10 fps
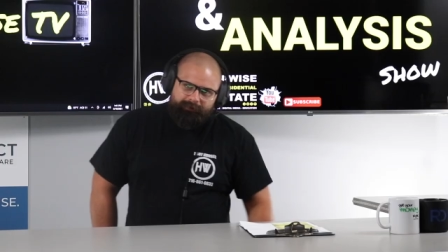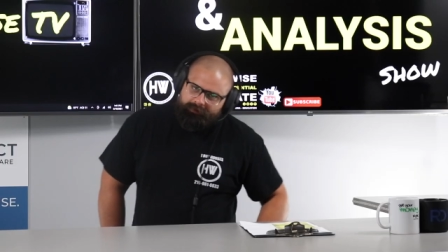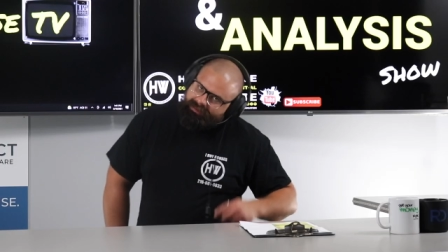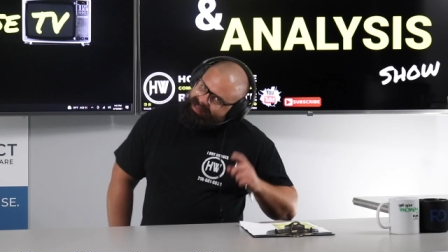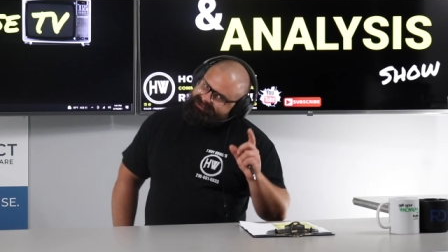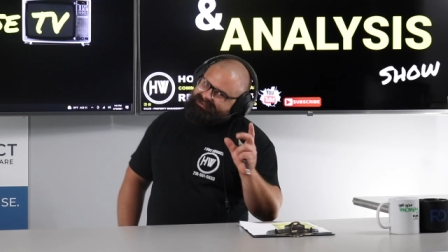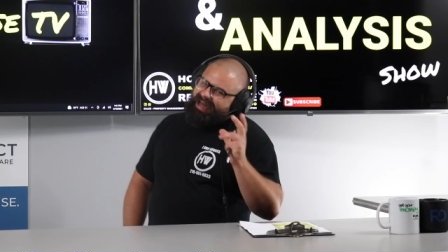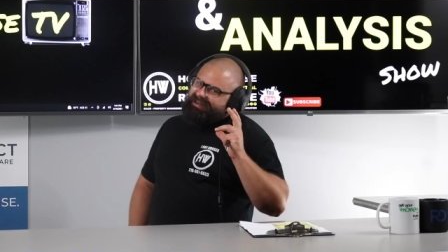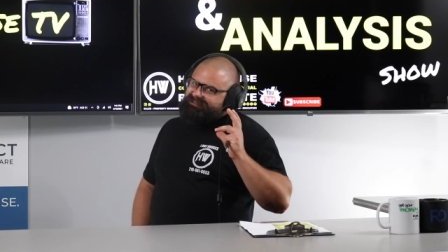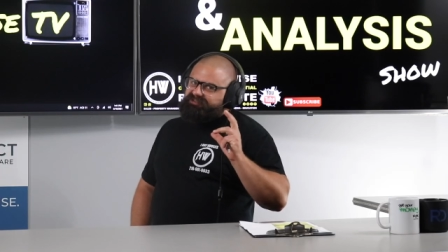But that's
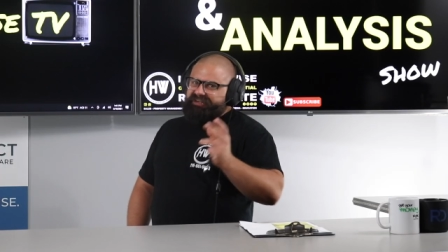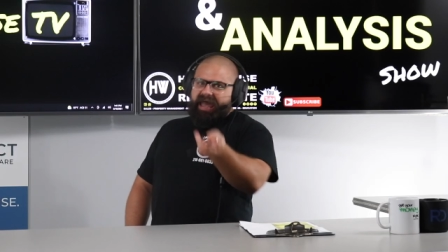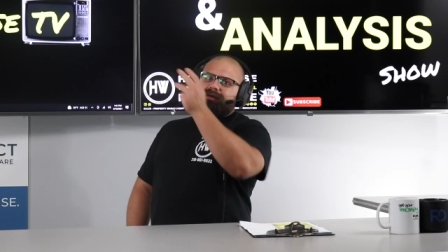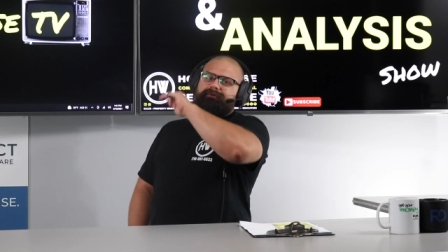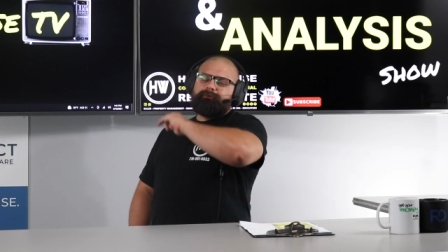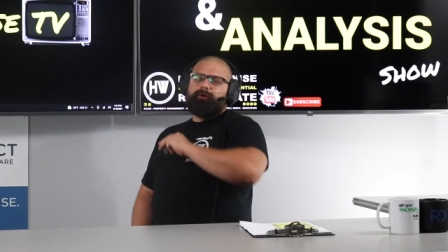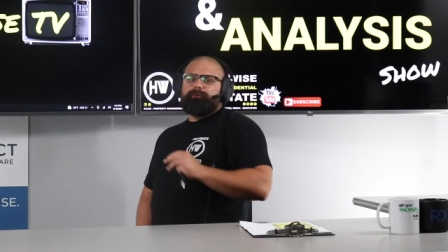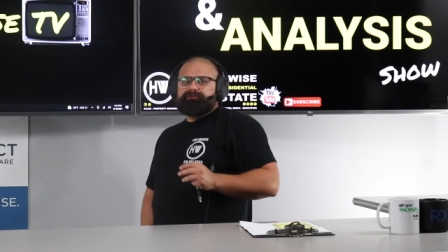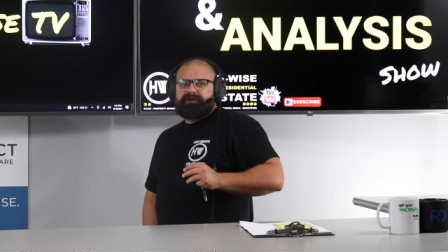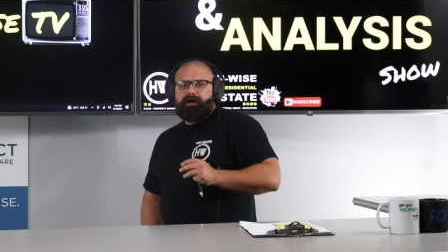not exactly what
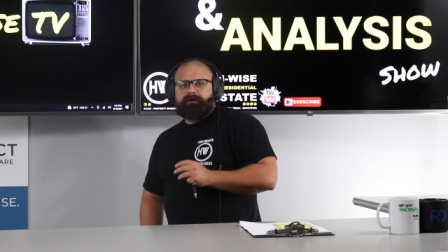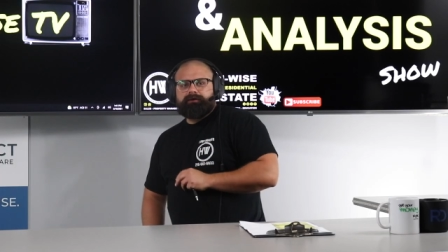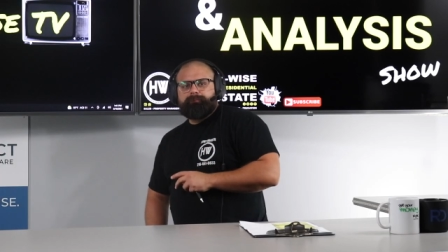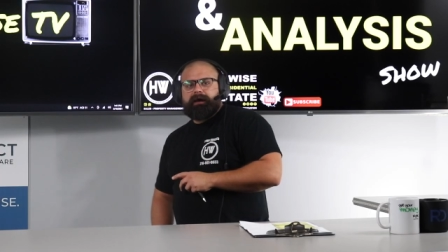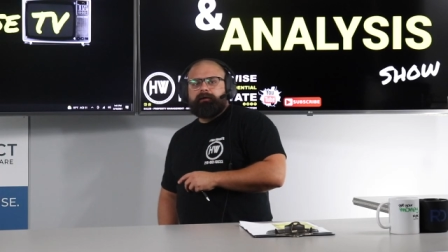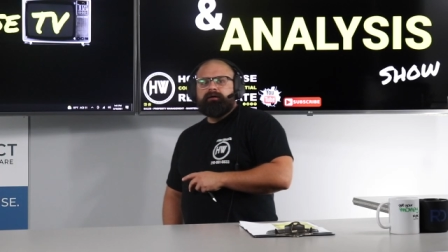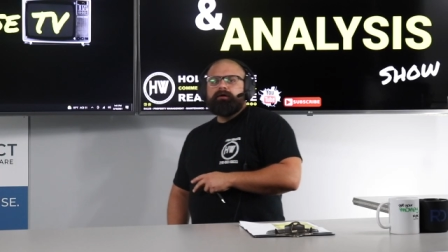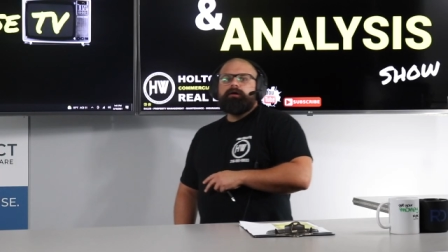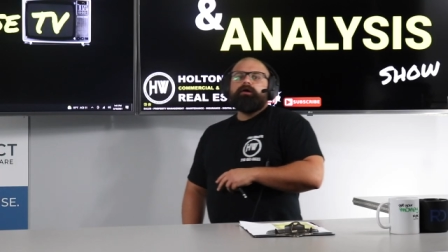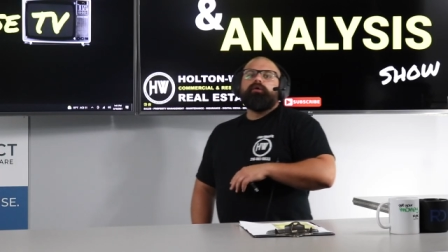we're talking about.
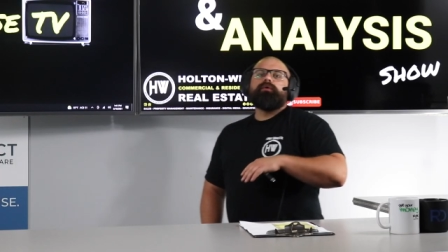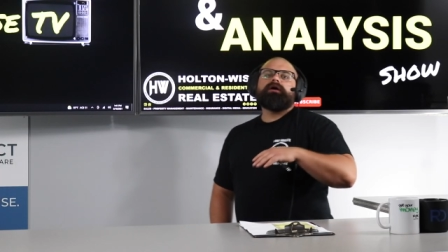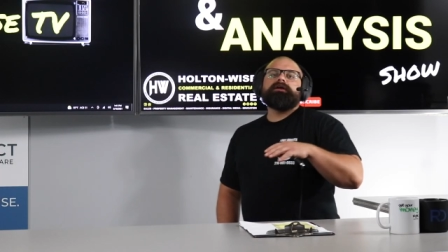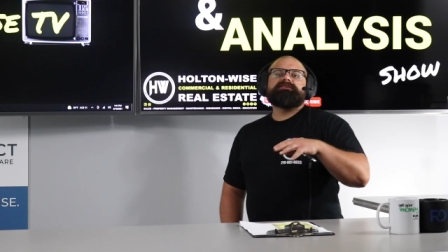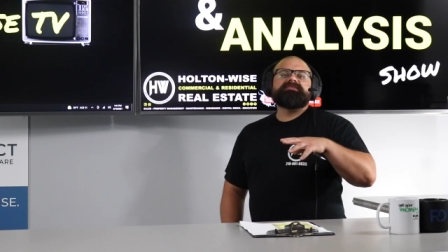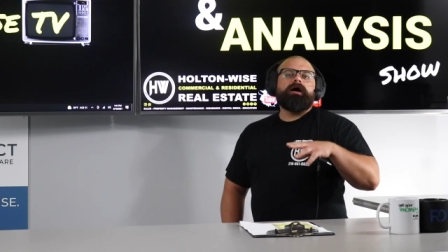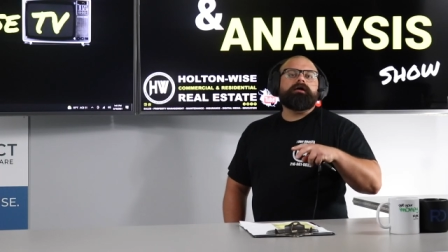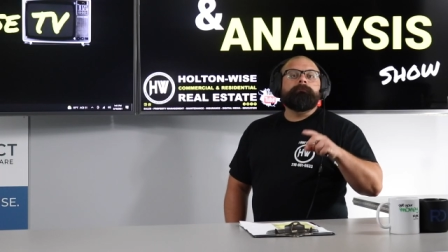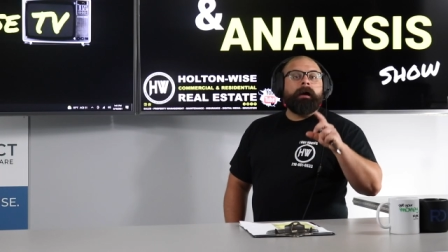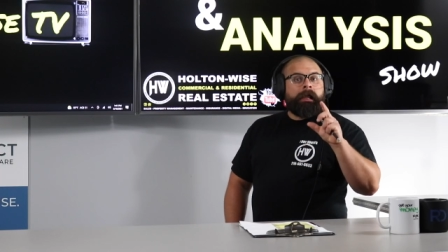We're going to
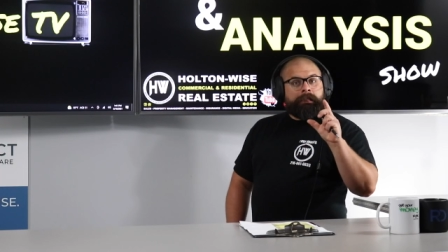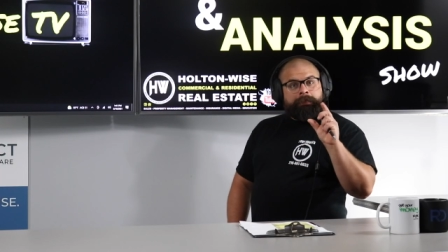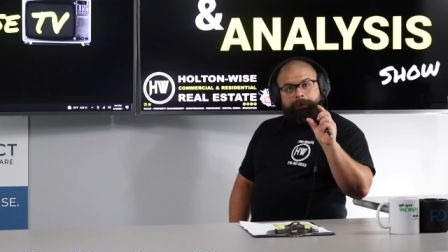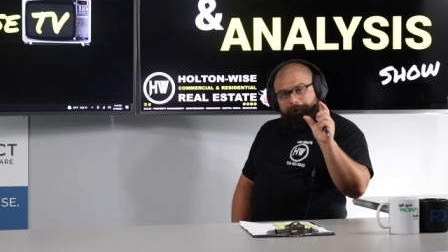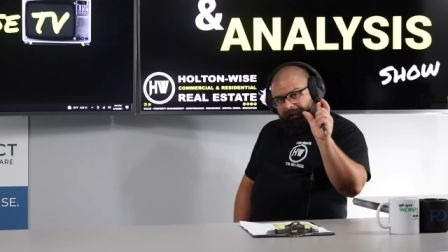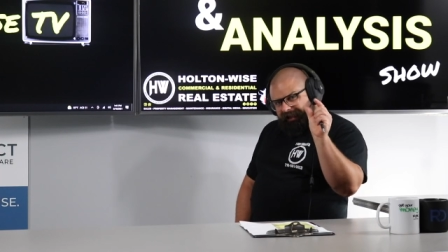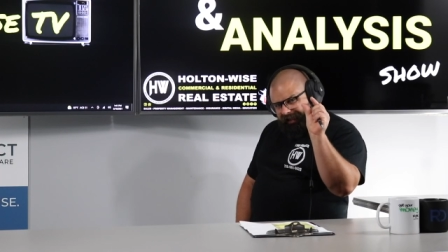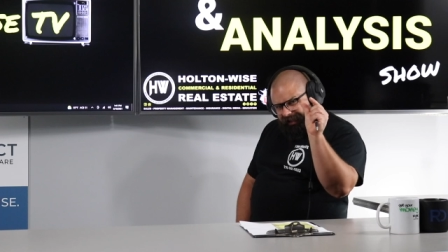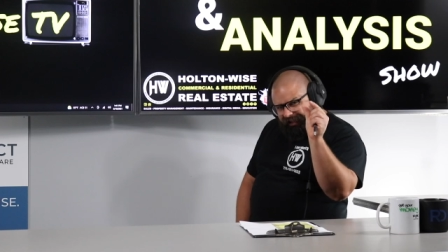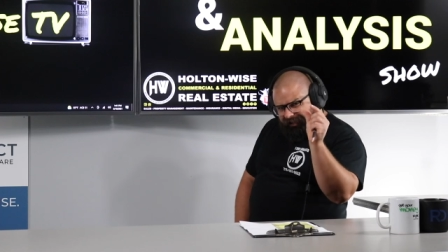talk about a
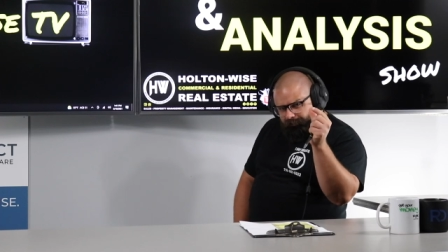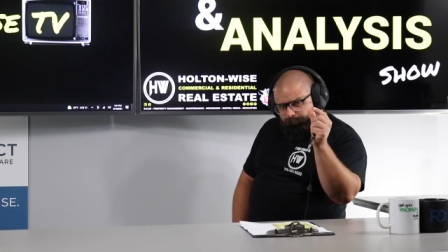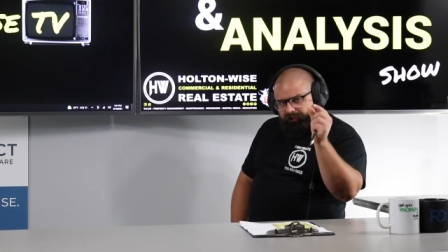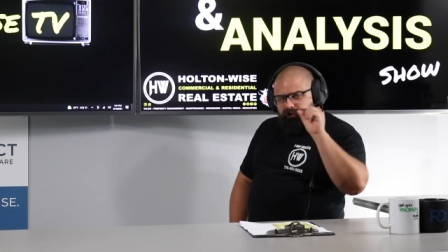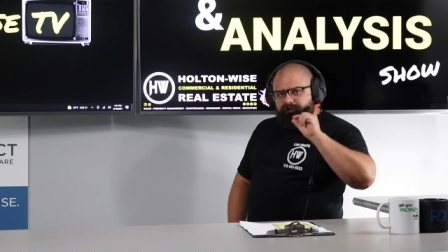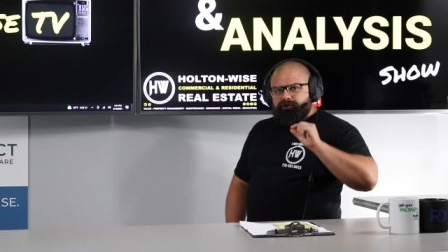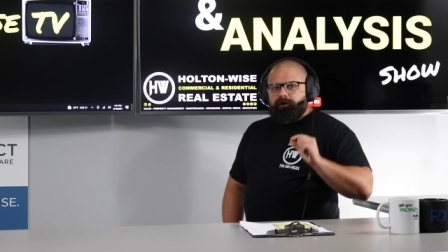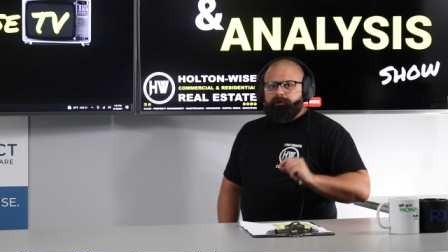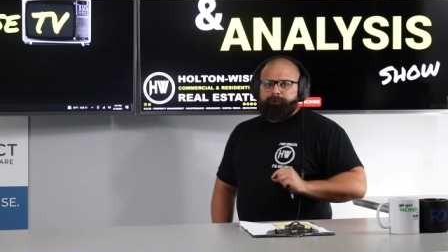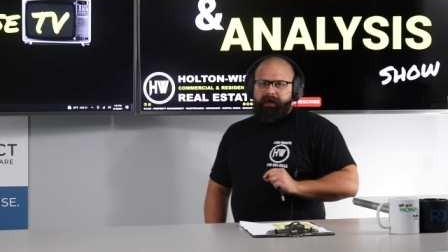little bit of New
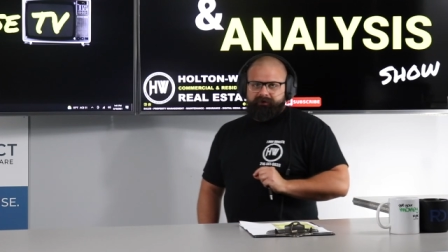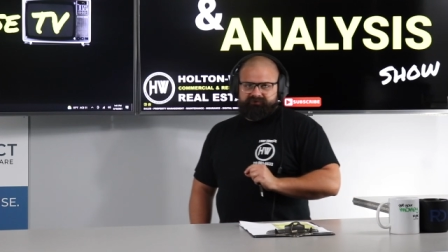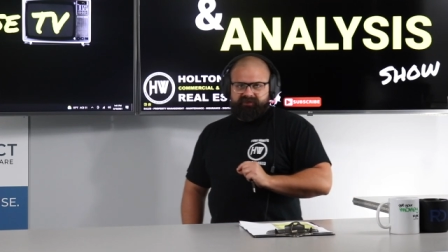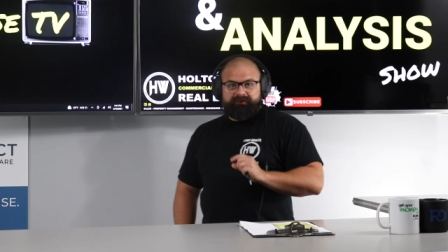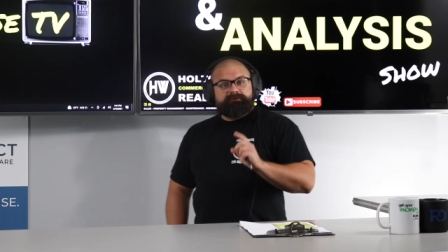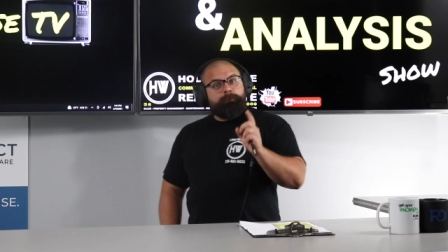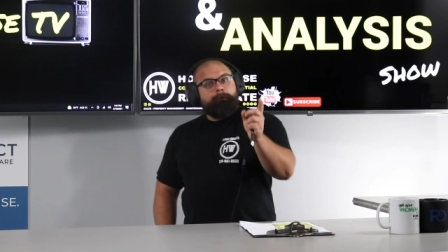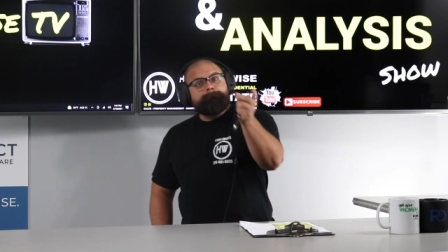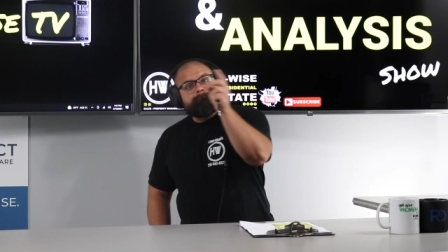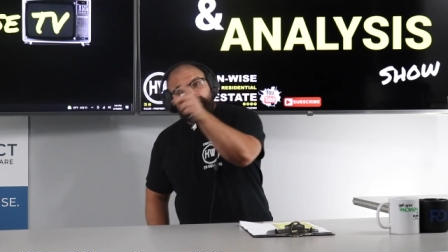York politics,
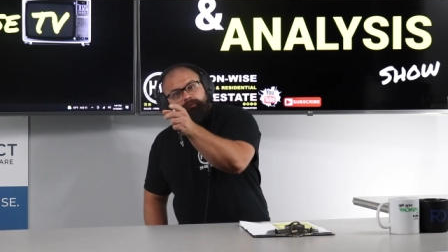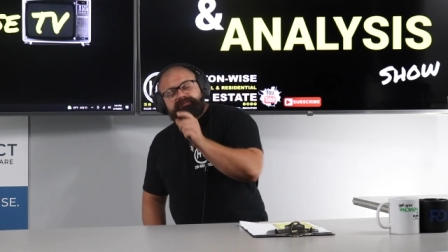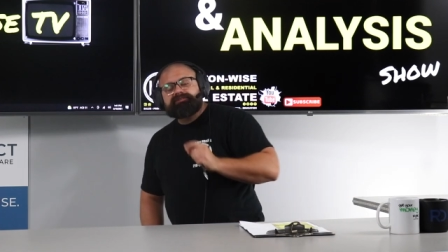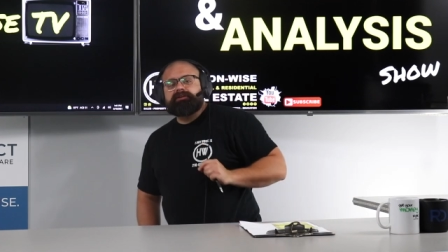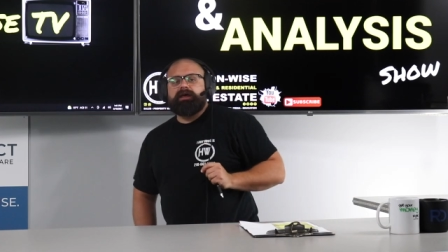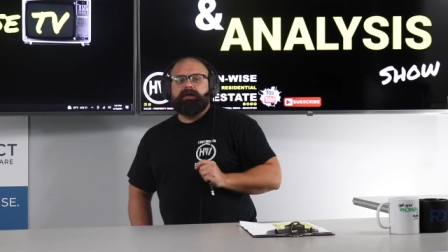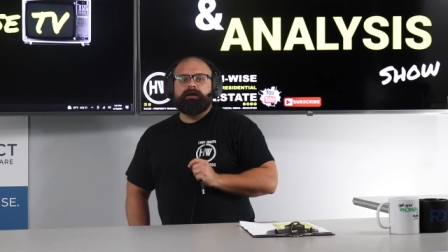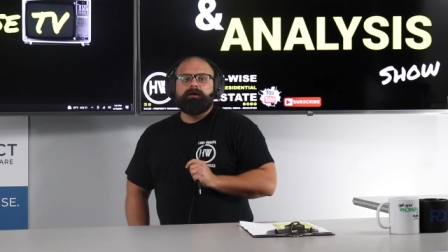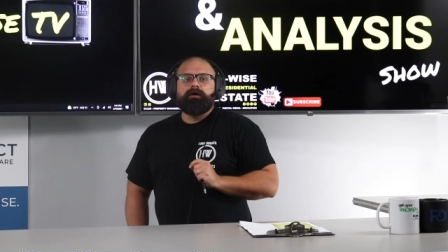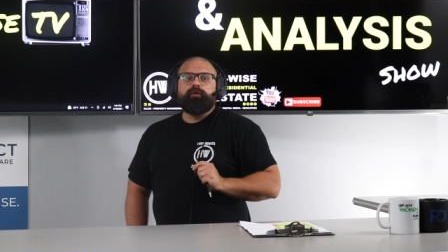but mostly
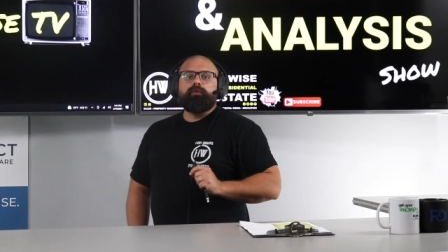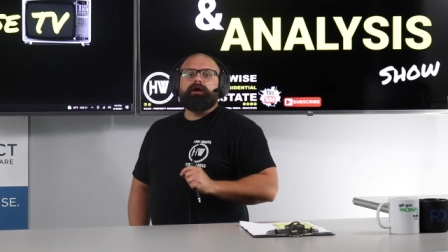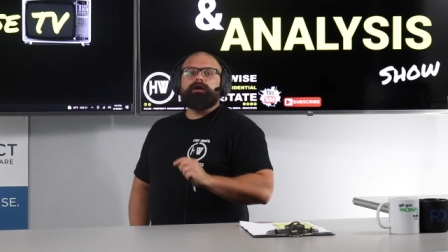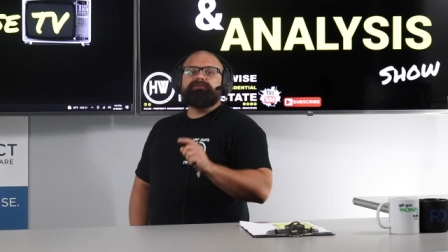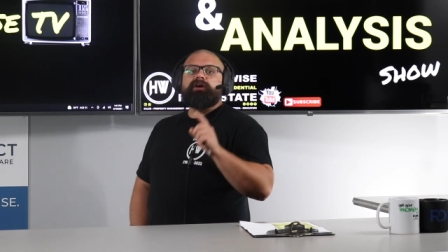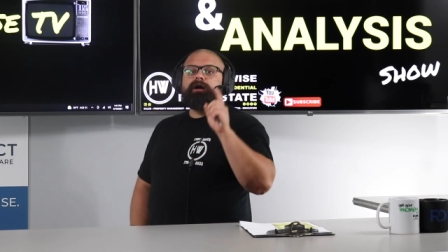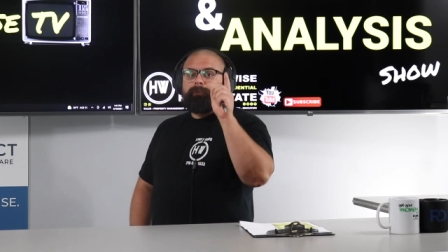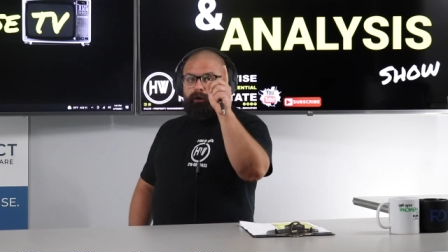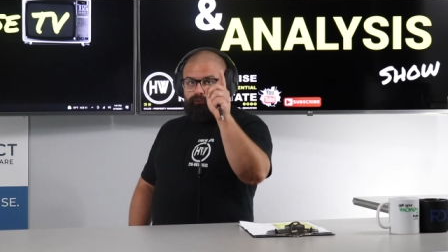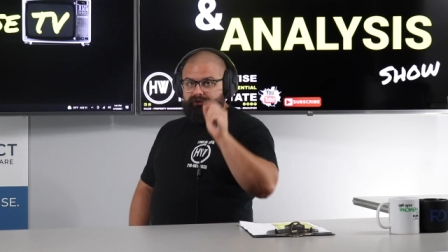we're going to talk
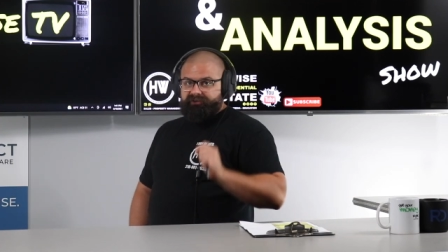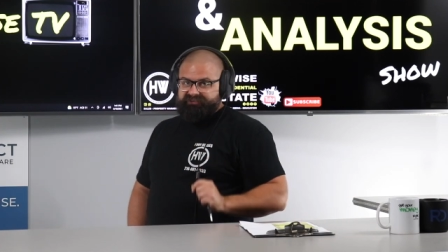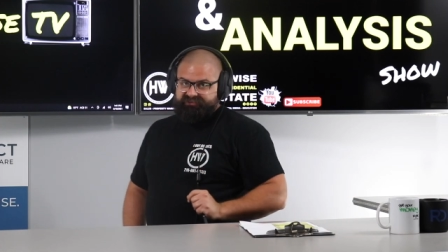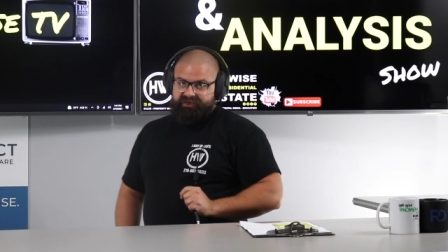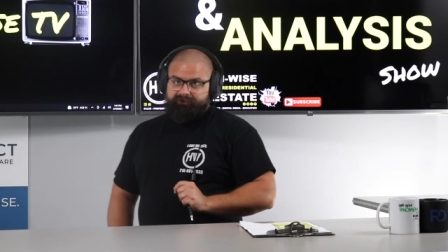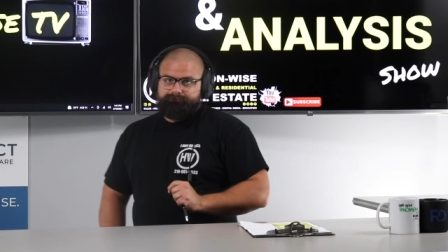about real estate.